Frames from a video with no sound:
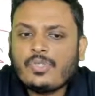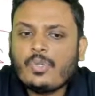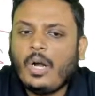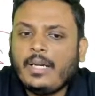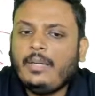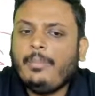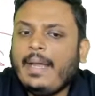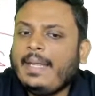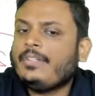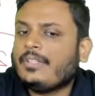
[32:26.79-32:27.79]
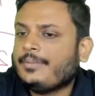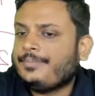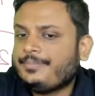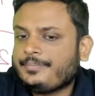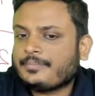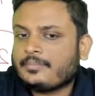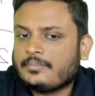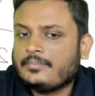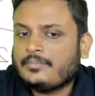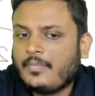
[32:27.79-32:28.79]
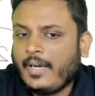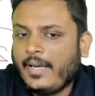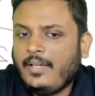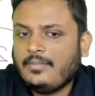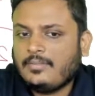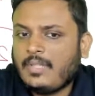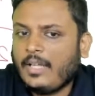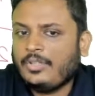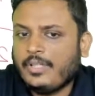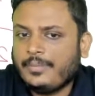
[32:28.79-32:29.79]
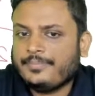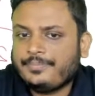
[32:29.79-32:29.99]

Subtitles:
to audit manager. Right? Tajuddin.